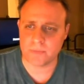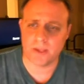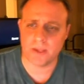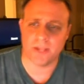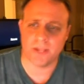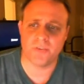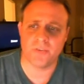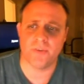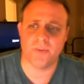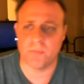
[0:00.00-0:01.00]

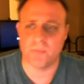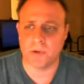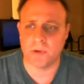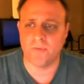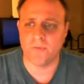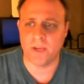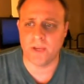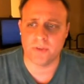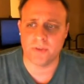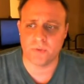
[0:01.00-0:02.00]
KJV. But in
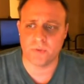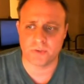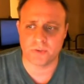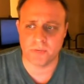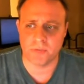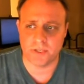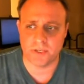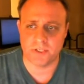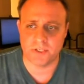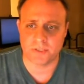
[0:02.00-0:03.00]
vain do they worship me,
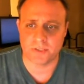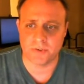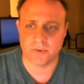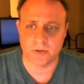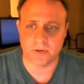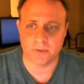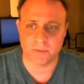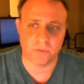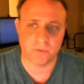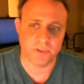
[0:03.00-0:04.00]
teaching as their doctrines
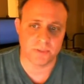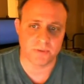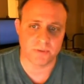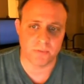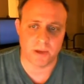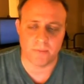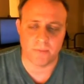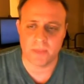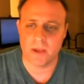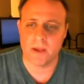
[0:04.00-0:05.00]
the precepts of men.
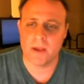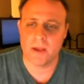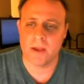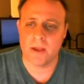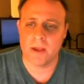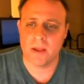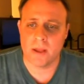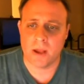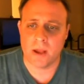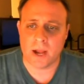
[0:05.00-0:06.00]

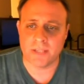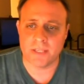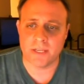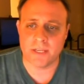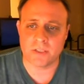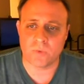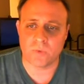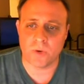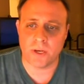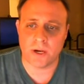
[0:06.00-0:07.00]
Isaiah
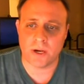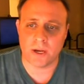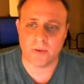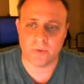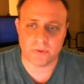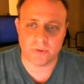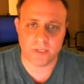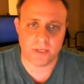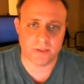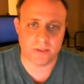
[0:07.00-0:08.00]

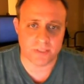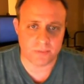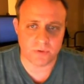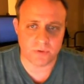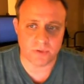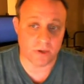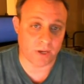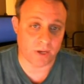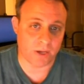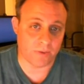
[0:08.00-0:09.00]
29:13, the Septuagint.
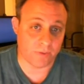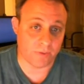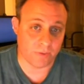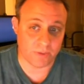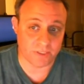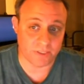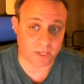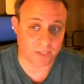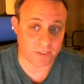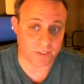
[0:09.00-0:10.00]
Again, these
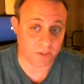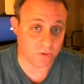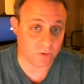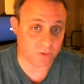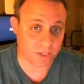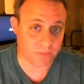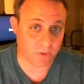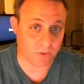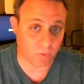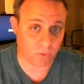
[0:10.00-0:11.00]
guys in the New
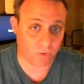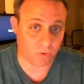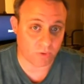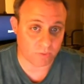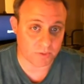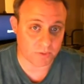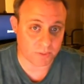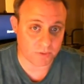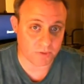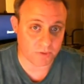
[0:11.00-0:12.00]
Testament were quoting from the
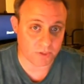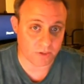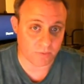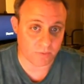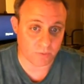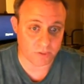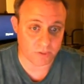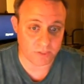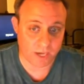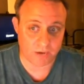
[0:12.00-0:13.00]
Septuagint, which
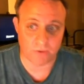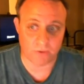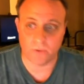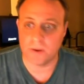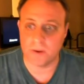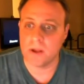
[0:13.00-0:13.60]
is the accurate one.